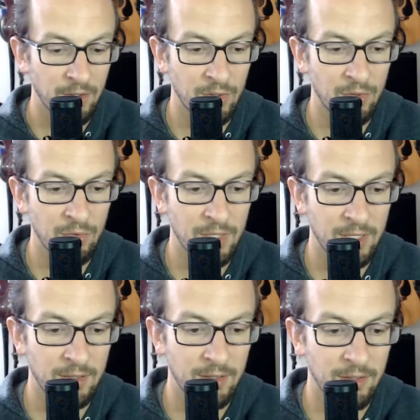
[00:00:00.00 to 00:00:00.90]
You
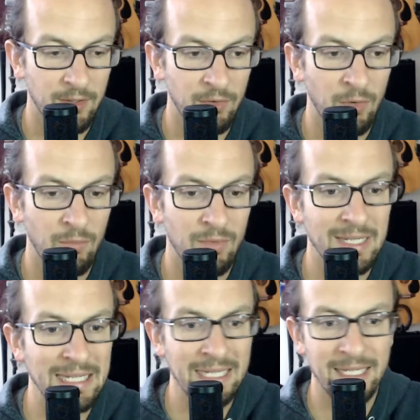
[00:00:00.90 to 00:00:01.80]
don't
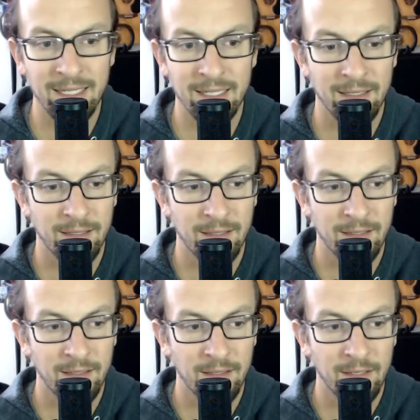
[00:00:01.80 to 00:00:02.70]
need
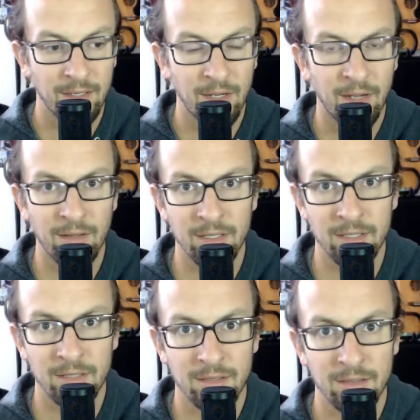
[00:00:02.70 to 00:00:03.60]

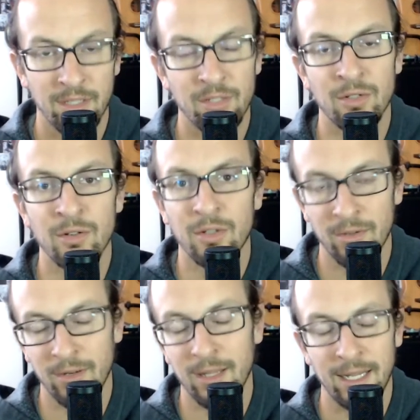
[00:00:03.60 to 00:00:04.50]
college. There's certain
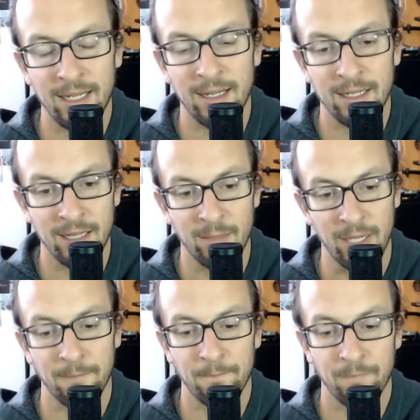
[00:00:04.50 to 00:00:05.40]
degree, I take that
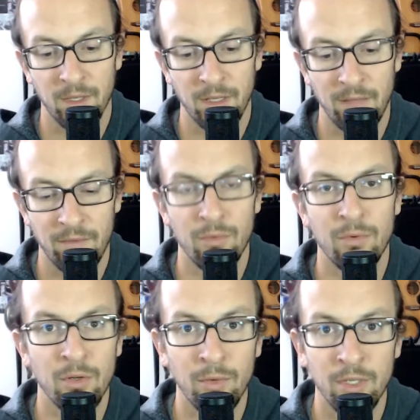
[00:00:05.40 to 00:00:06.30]
back. If you're
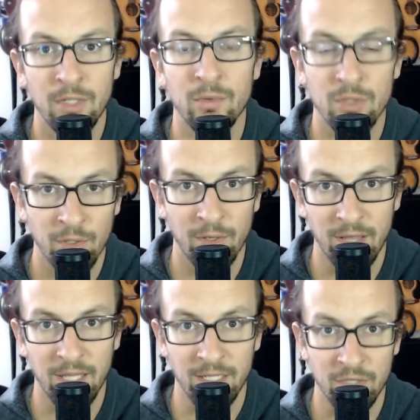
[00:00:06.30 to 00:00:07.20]
going to do certain
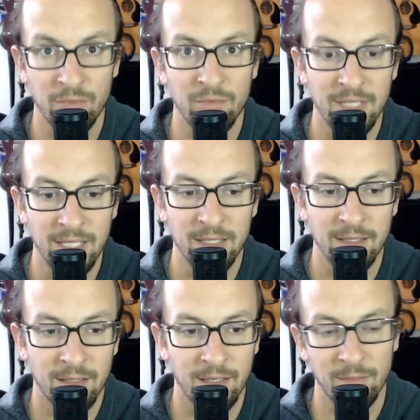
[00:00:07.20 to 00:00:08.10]
things, you need
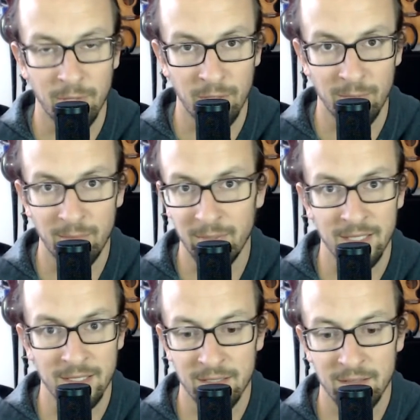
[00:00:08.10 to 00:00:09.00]
a diploma,
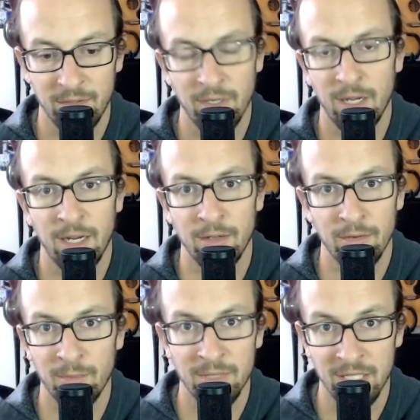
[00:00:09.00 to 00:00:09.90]
because
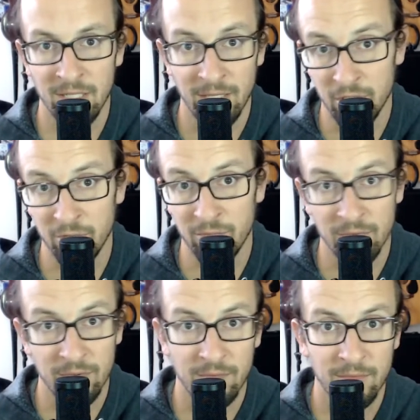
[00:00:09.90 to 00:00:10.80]
nobody's going to let you
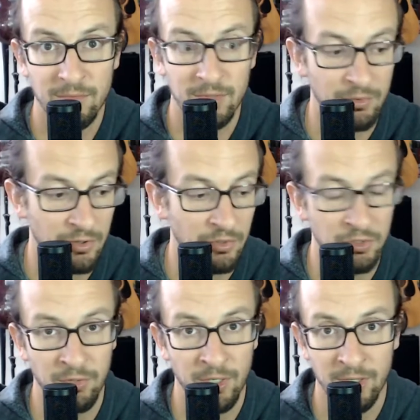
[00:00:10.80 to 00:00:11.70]
do
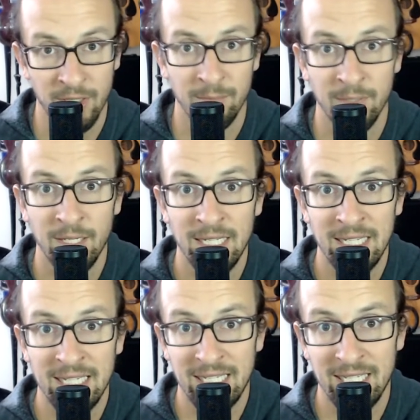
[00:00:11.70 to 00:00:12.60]
surgery on them
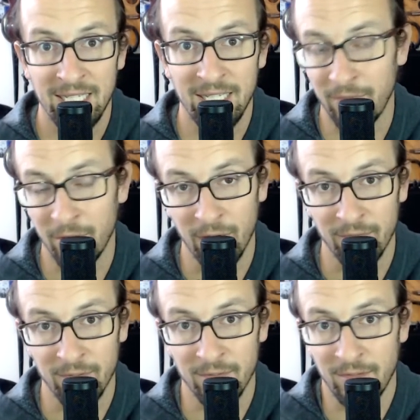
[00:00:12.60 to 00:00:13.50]
if you're
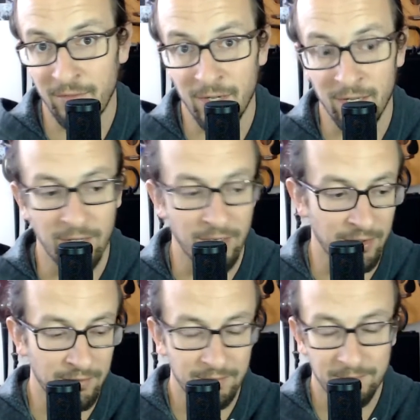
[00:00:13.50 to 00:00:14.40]
not a doctor.